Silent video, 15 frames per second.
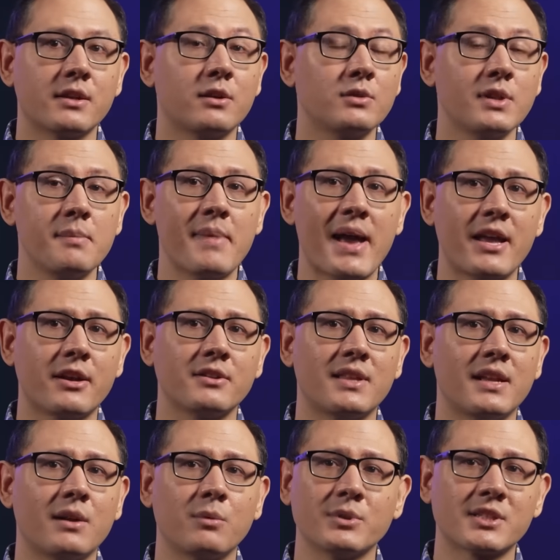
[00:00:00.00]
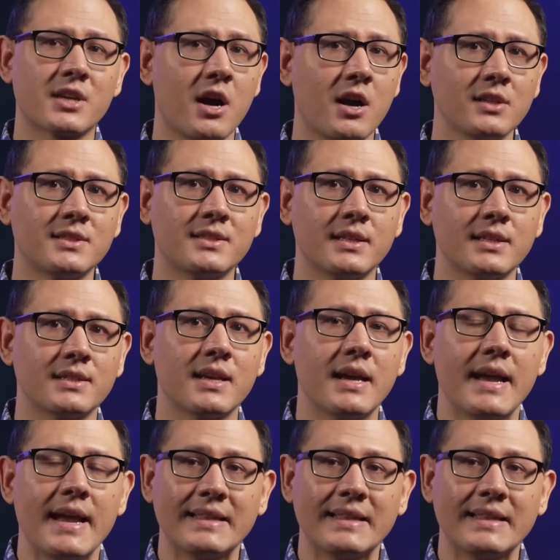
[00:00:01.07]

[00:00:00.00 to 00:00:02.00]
it only mattered that it was constant,